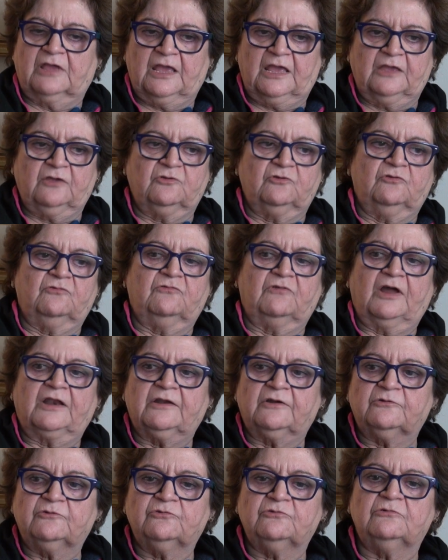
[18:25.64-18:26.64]
okay,
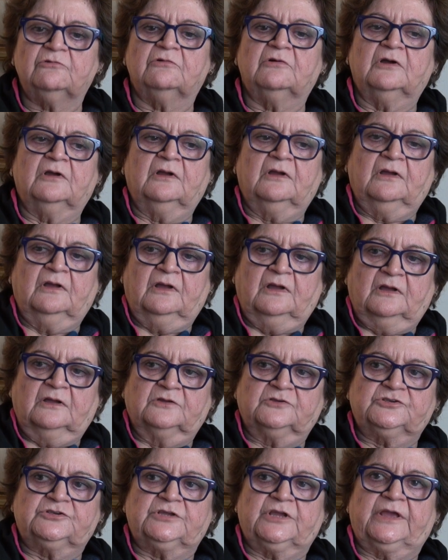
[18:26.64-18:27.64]
one or two
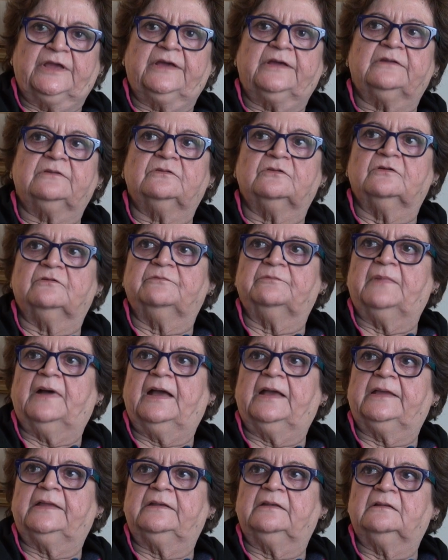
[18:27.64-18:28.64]
shares of
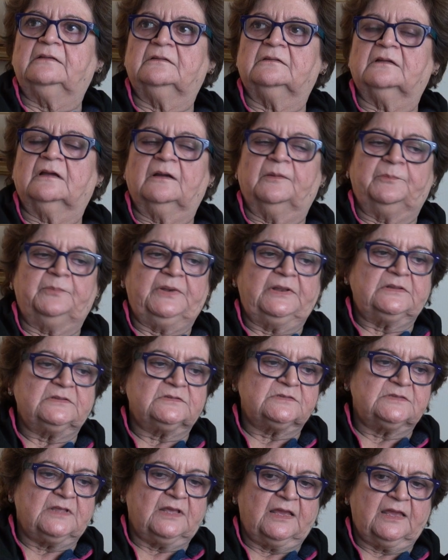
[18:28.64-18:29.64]
mine,
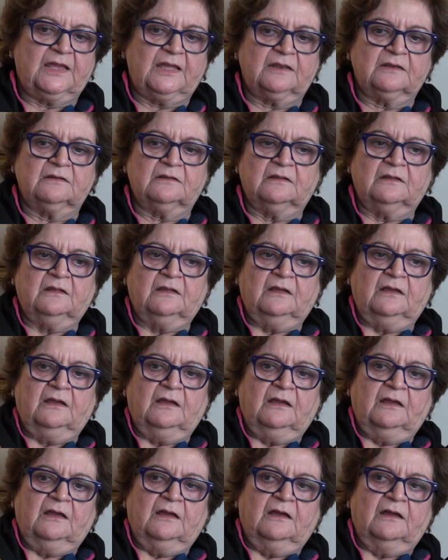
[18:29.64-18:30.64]
couplets, they can
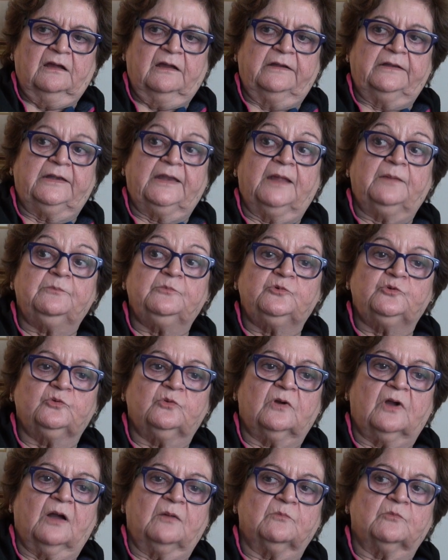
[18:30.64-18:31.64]
attempt
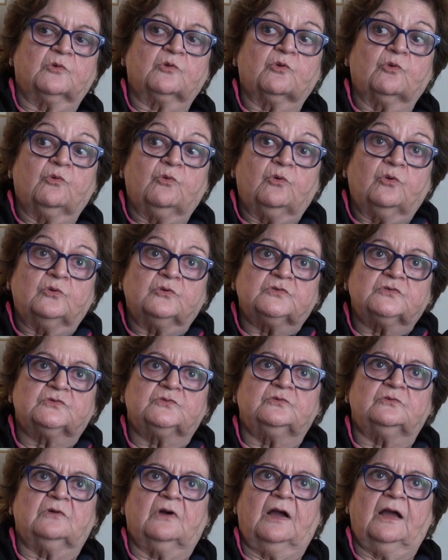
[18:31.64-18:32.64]
to come
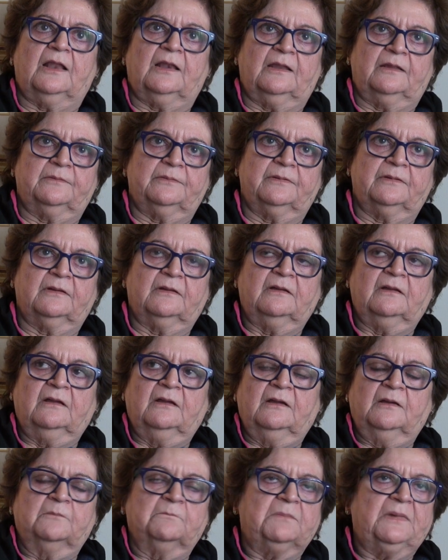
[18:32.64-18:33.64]
close to Ghalib.
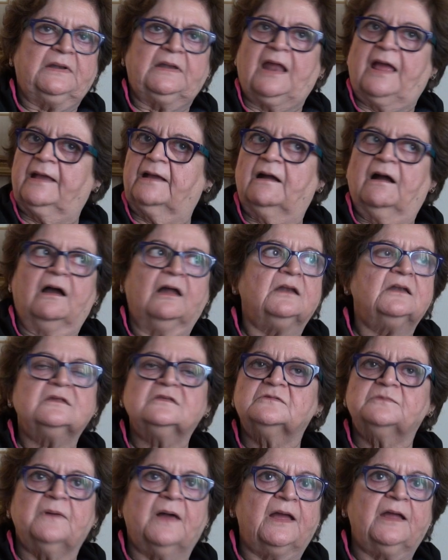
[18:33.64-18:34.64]
But I
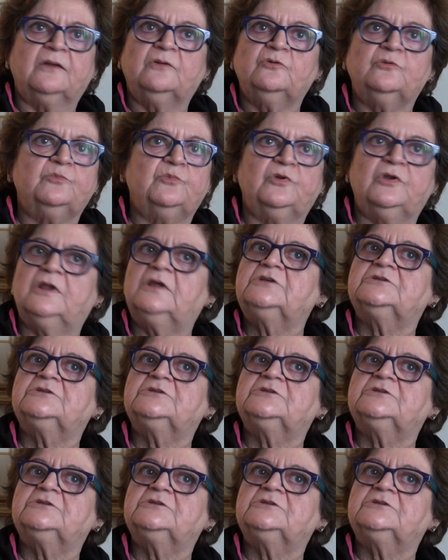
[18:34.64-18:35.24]
can't aspire to